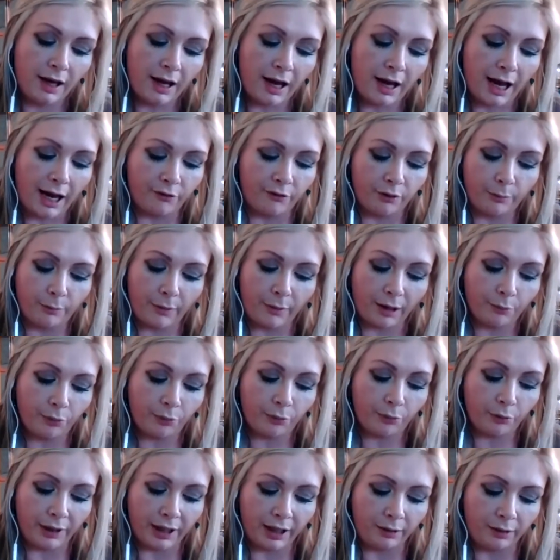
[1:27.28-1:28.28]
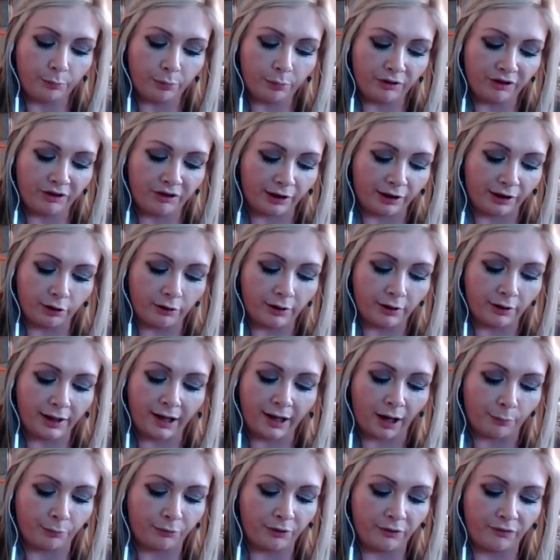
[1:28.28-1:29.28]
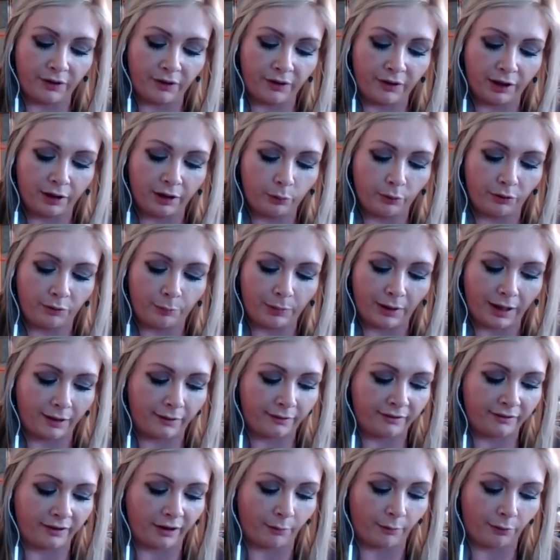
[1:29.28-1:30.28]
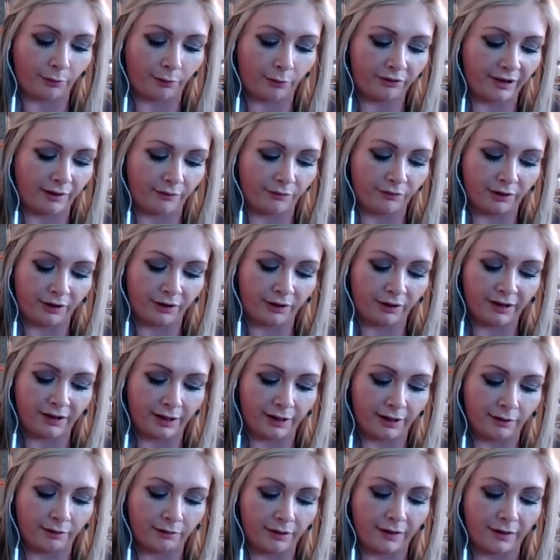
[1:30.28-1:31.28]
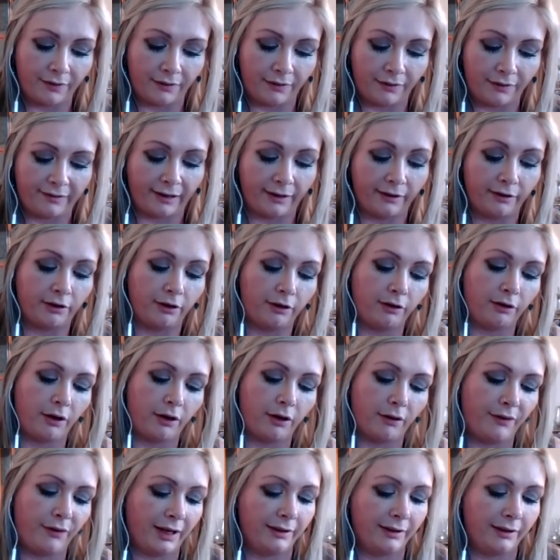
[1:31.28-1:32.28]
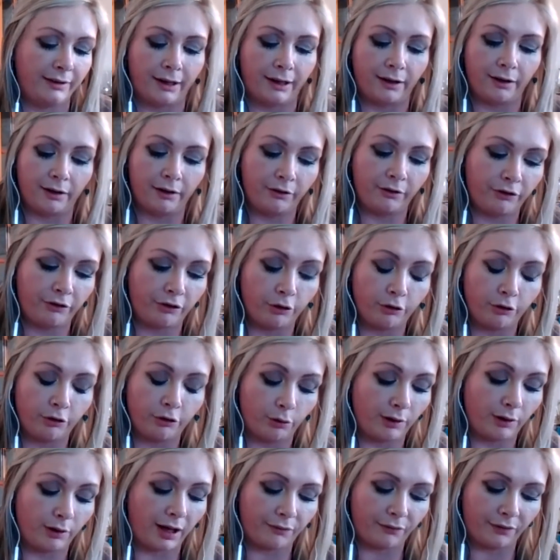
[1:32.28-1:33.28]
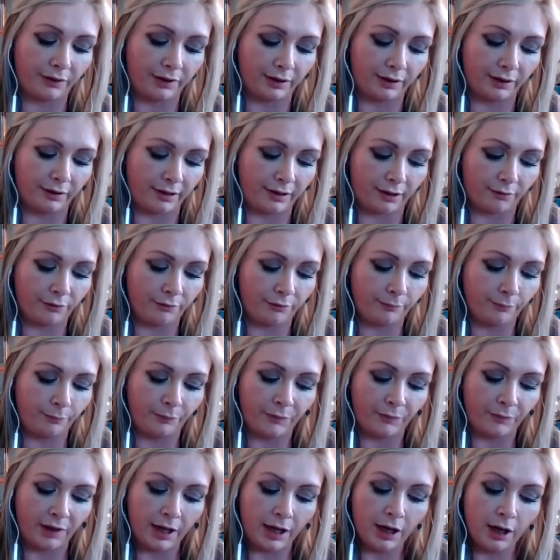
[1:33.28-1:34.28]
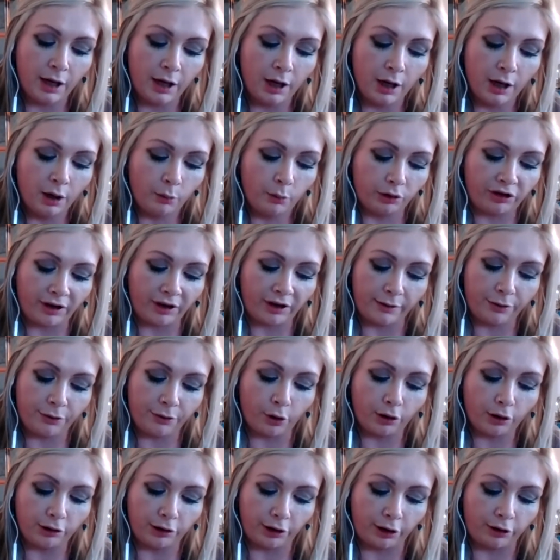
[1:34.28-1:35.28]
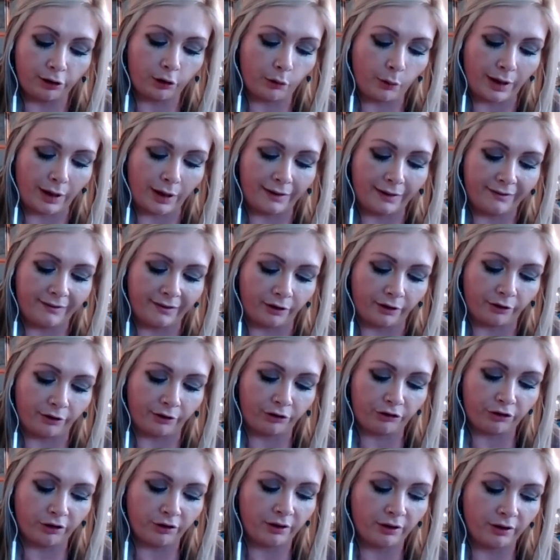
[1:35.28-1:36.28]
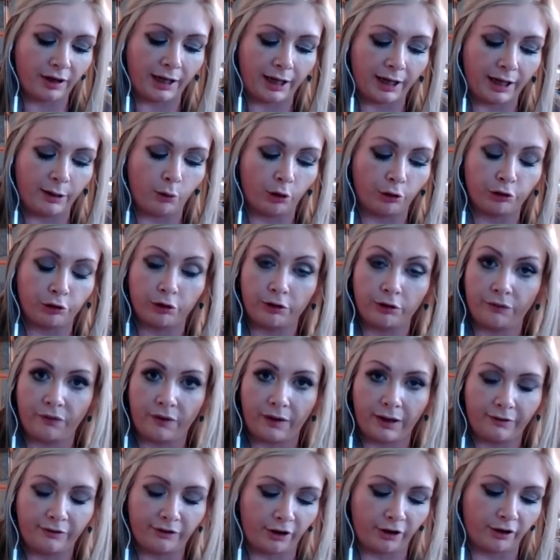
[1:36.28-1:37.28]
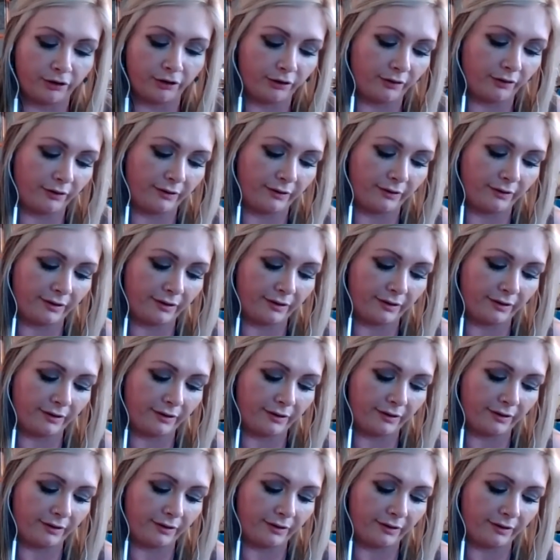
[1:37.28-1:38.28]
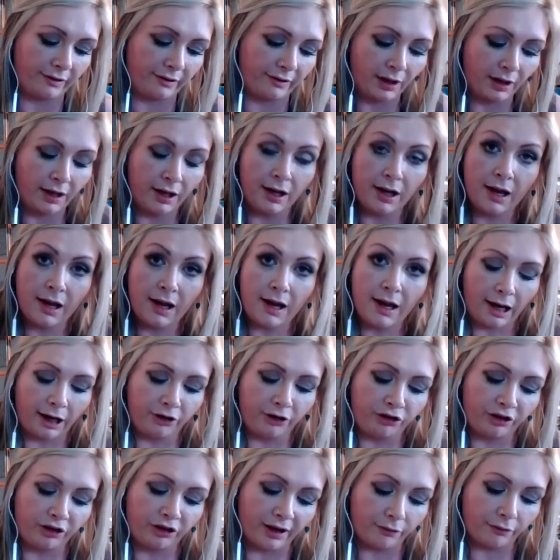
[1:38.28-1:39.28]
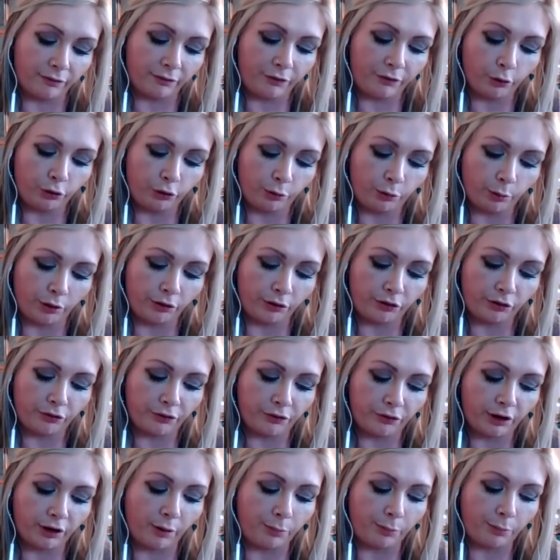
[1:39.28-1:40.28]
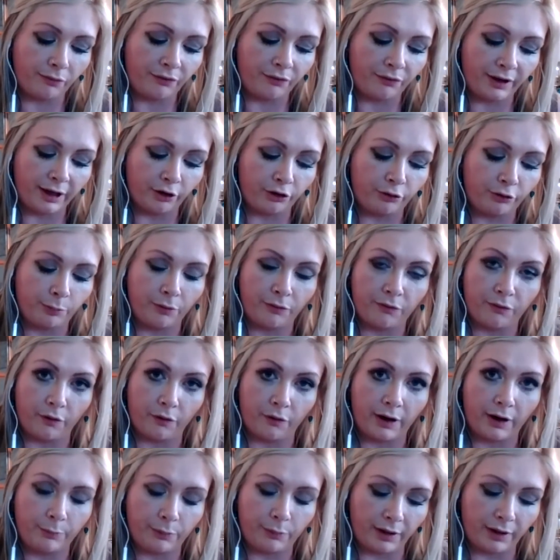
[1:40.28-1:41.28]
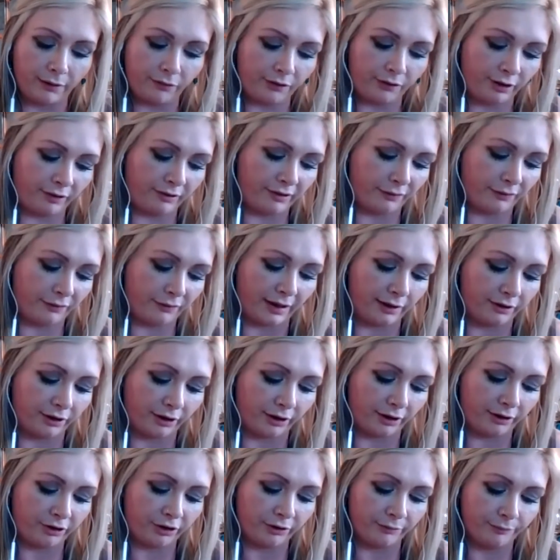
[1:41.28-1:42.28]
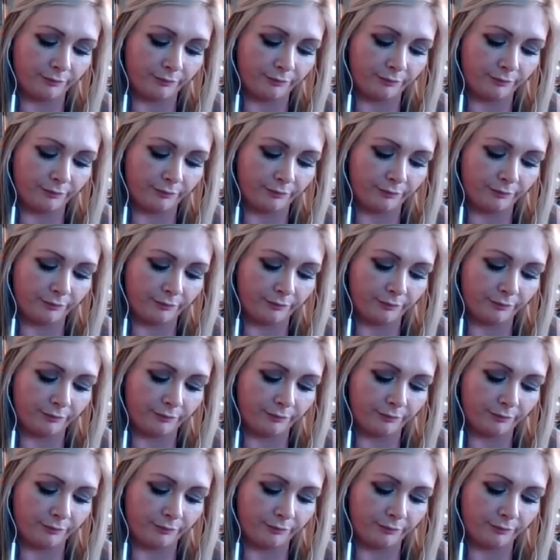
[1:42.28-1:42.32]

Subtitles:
I remember being particularly captivated with Black Sabbath's Heaven and Hell and the single of Ian Gillan's No Laughing in Heaven, which I thought looked quite sinister, and I wondered if they sounded the same. I shelved those ones for a couple of years before I braved it to find out.